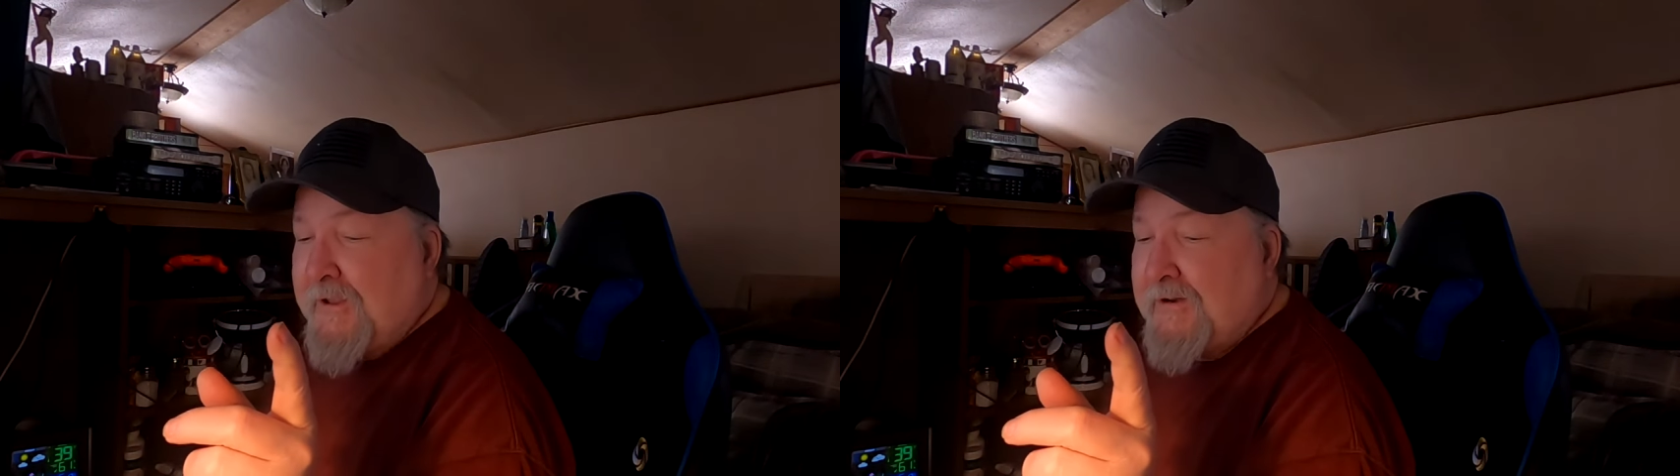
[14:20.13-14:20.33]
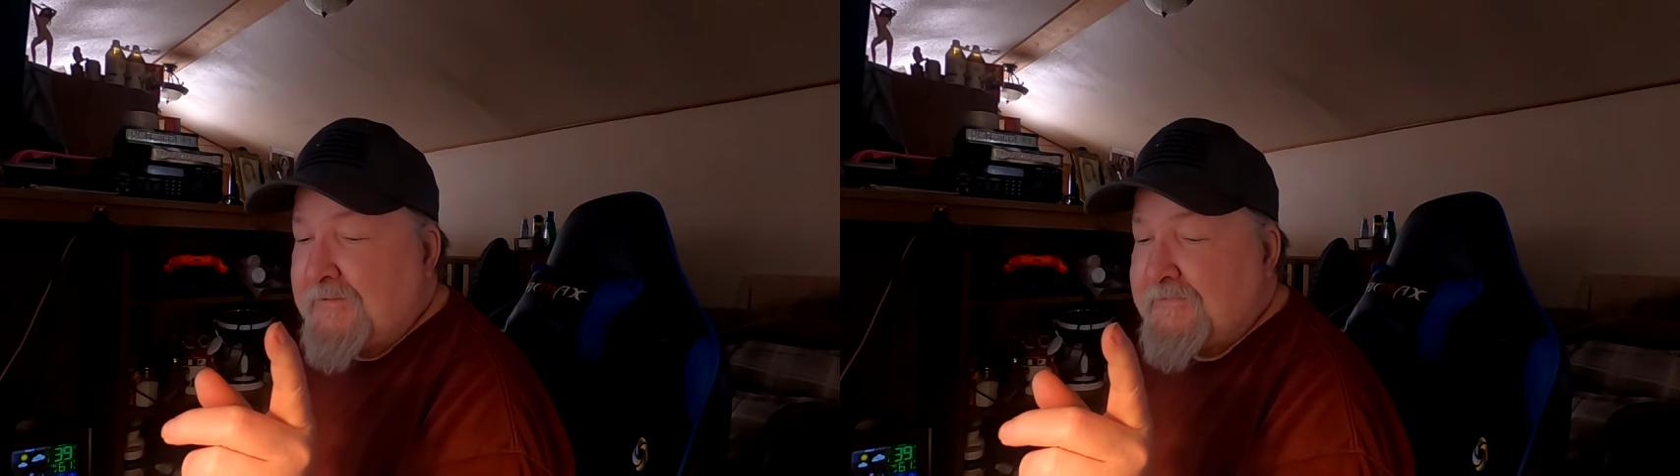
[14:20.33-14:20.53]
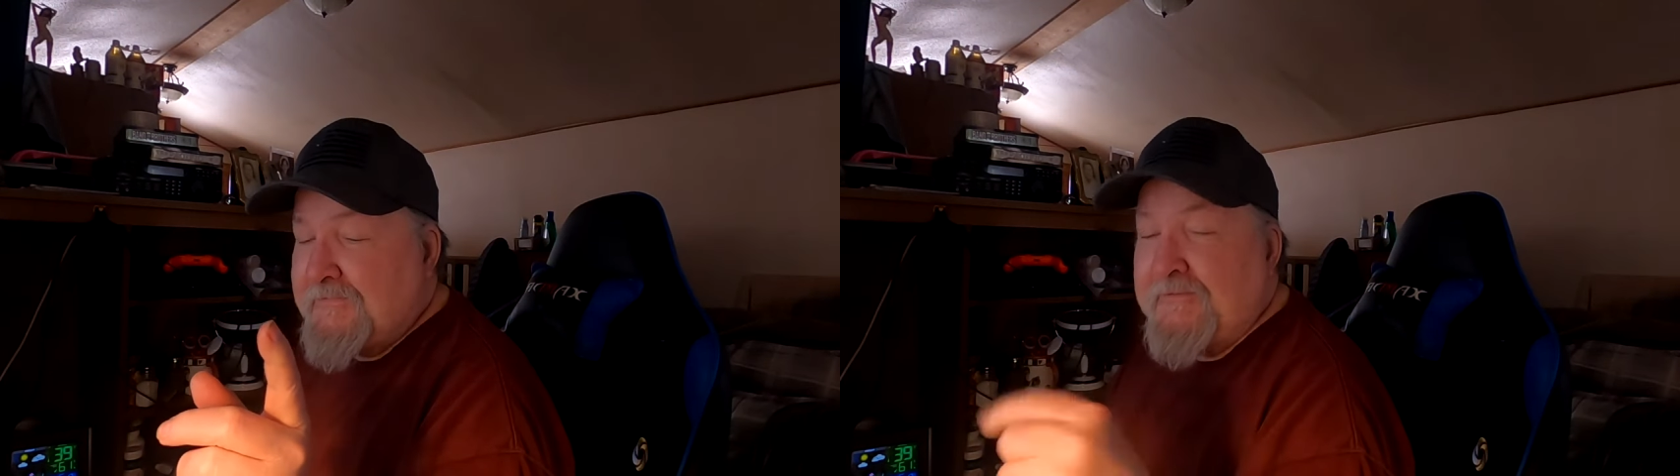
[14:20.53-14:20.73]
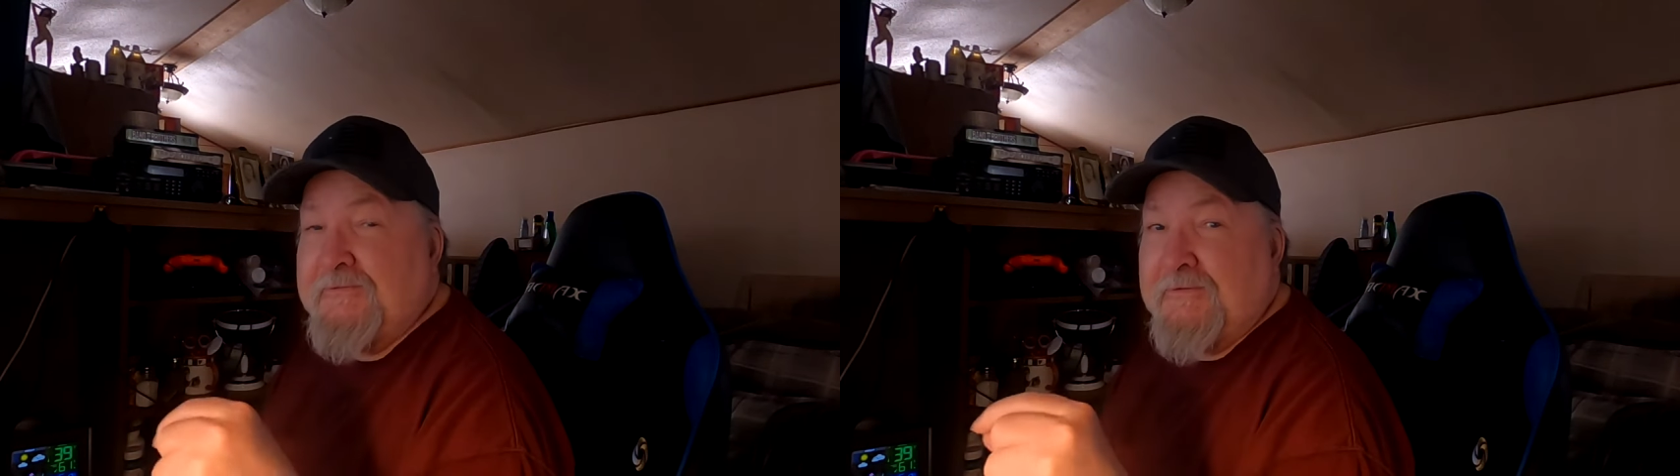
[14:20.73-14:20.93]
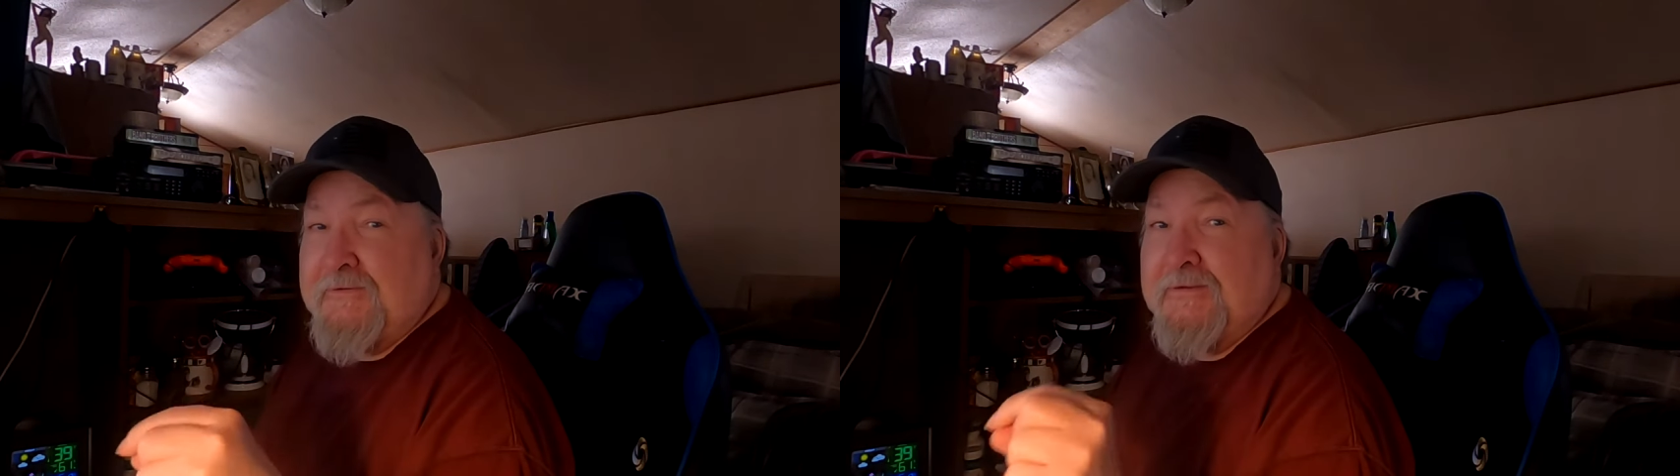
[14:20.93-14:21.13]
and it's
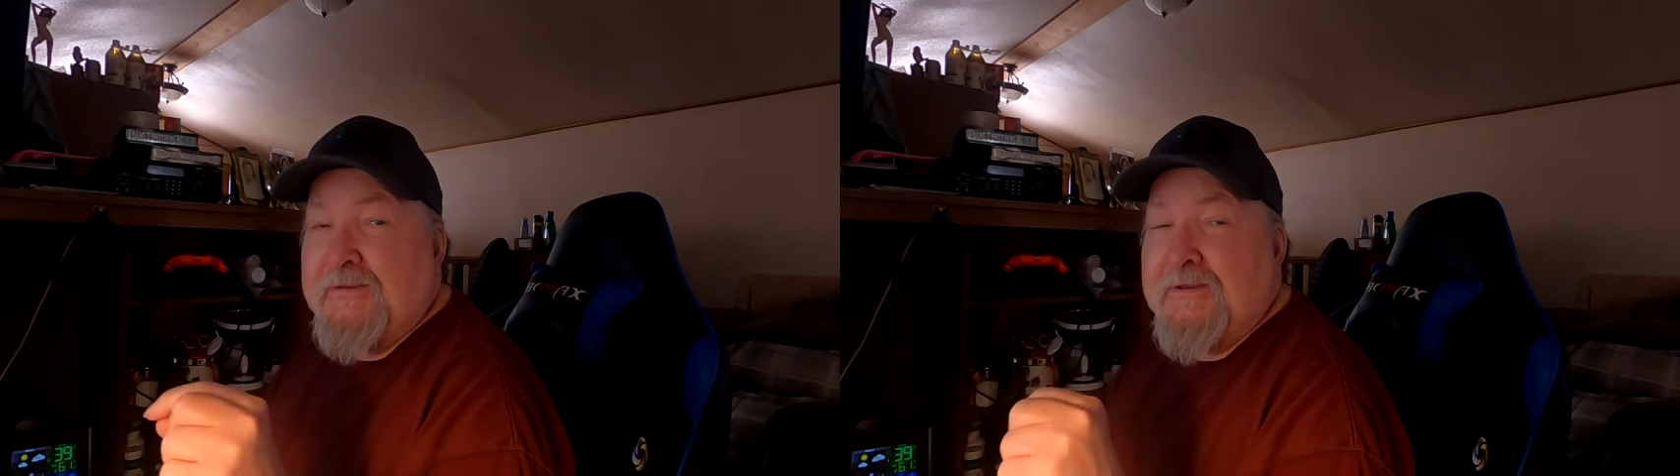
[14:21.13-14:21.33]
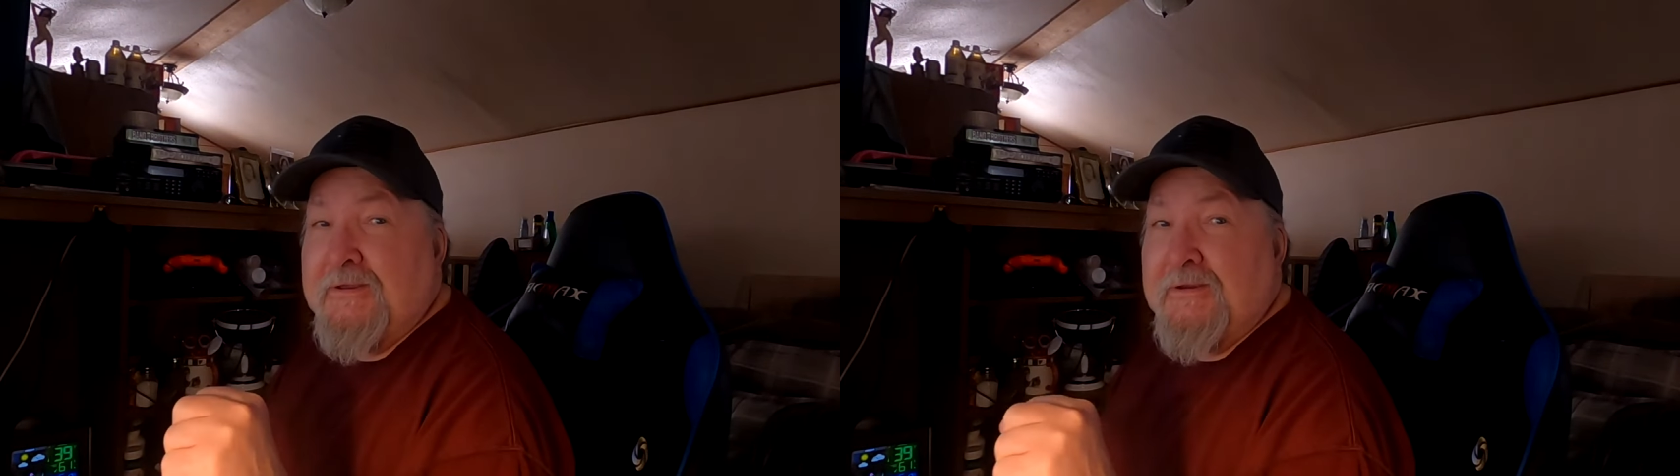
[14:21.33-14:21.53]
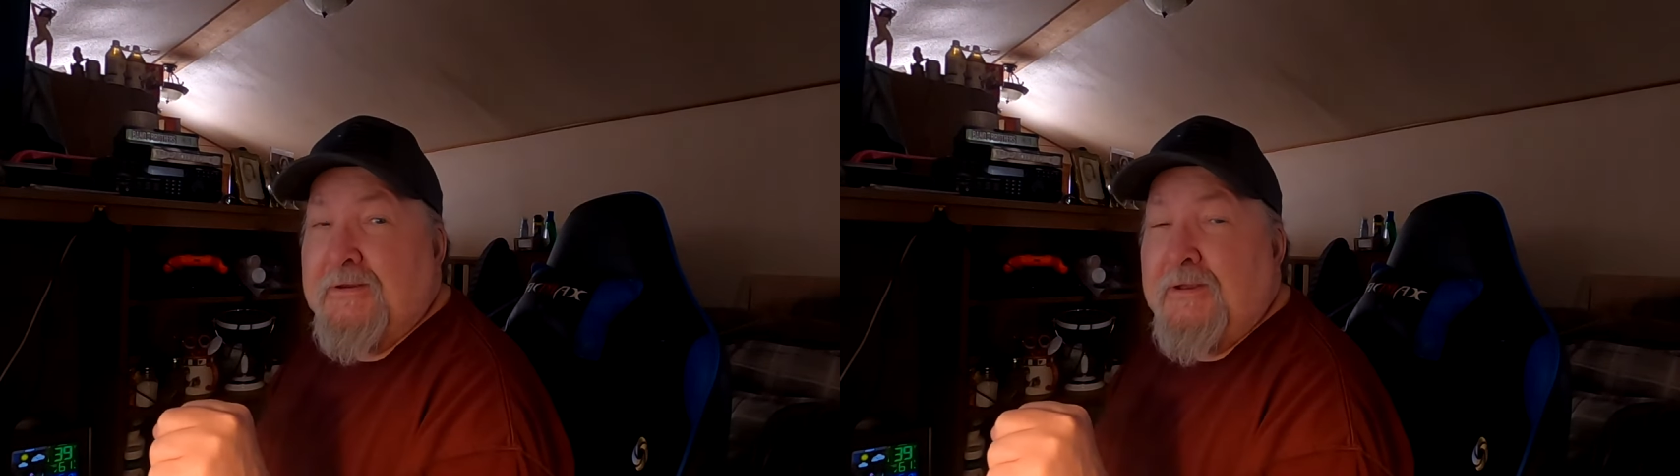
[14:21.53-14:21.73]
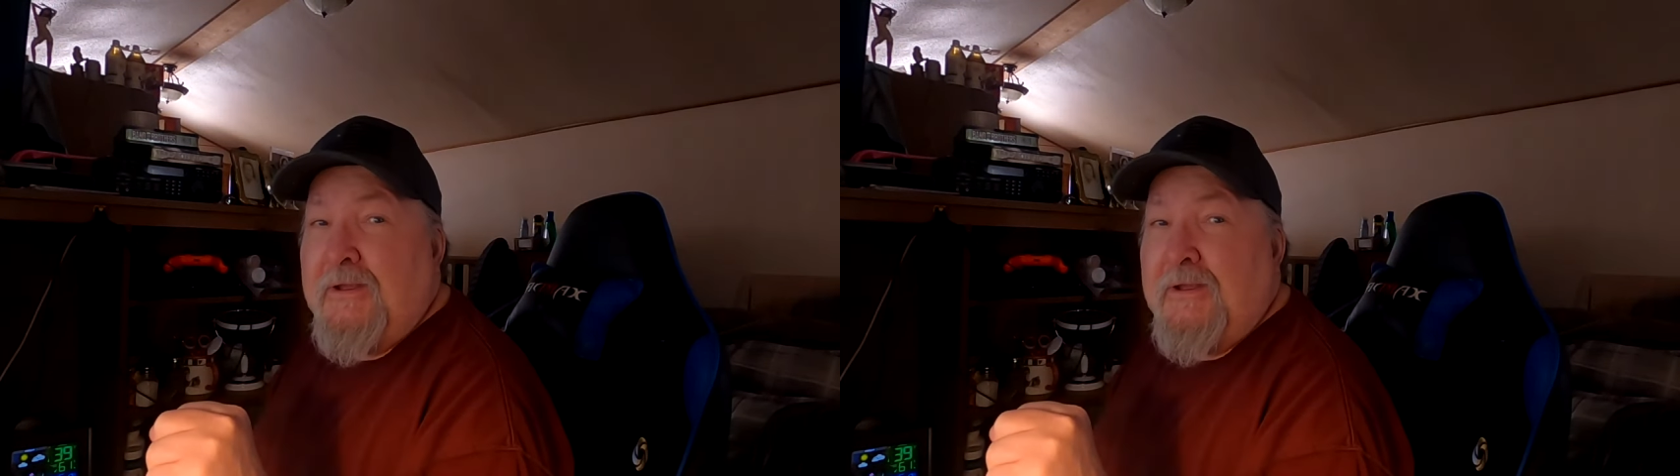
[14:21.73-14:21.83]
listed in the uh,